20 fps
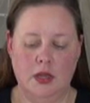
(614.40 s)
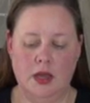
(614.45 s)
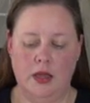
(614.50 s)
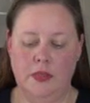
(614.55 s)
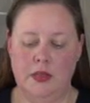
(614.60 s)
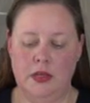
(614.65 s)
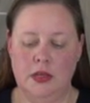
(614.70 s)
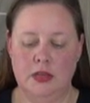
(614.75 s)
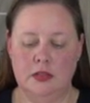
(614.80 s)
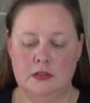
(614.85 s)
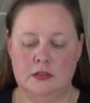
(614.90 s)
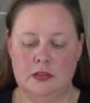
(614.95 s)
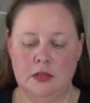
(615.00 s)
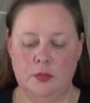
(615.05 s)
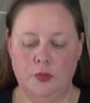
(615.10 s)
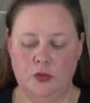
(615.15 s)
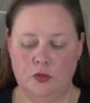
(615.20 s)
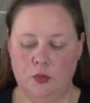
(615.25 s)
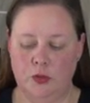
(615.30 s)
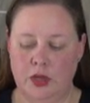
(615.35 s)
and the next
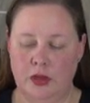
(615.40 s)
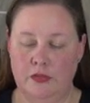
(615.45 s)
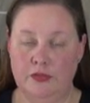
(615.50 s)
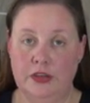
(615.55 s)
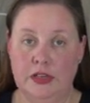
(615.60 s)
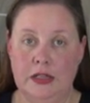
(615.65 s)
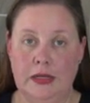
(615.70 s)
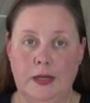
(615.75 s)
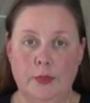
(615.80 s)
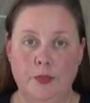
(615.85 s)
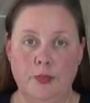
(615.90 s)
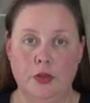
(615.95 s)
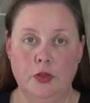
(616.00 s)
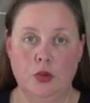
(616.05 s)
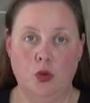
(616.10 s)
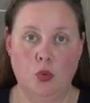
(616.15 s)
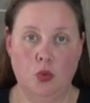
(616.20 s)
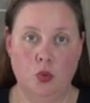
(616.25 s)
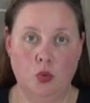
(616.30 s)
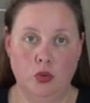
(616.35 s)
step is we have to clip the
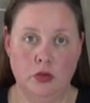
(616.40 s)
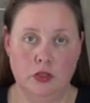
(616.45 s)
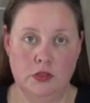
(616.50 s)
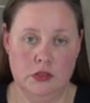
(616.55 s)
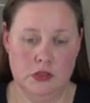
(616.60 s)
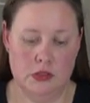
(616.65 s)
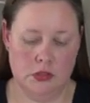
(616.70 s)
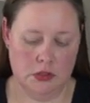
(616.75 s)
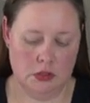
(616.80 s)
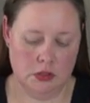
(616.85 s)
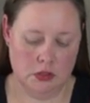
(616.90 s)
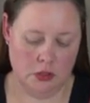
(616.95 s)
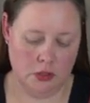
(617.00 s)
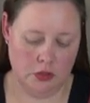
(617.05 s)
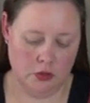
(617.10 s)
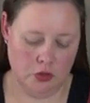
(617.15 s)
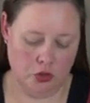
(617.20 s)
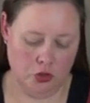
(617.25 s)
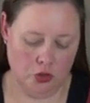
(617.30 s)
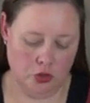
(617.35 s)
corners,
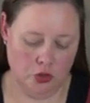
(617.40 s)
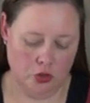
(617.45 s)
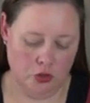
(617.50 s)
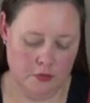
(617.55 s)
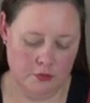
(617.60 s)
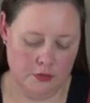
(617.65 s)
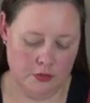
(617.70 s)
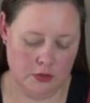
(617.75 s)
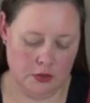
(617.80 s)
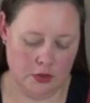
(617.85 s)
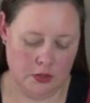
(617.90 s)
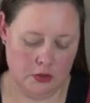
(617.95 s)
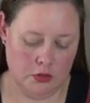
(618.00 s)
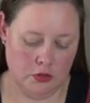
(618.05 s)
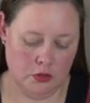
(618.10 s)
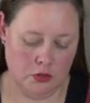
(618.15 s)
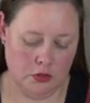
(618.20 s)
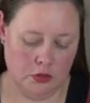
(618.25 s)
the curves, and